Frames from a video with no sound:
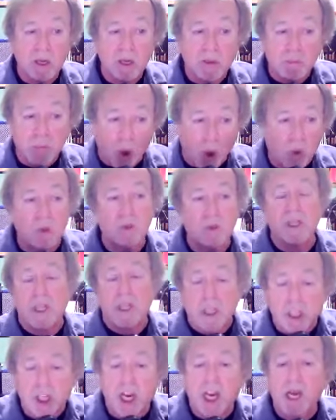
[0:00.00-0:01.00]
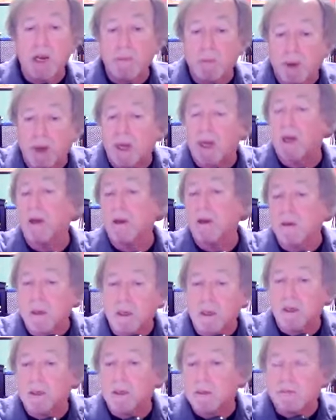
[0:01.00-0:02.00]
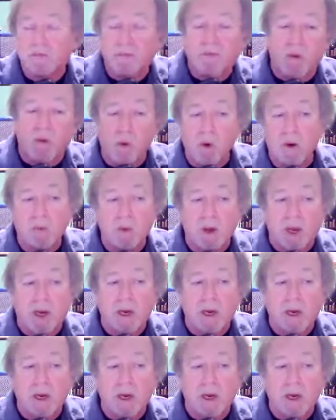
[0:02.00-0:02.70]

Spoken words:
molding, shaping, forming.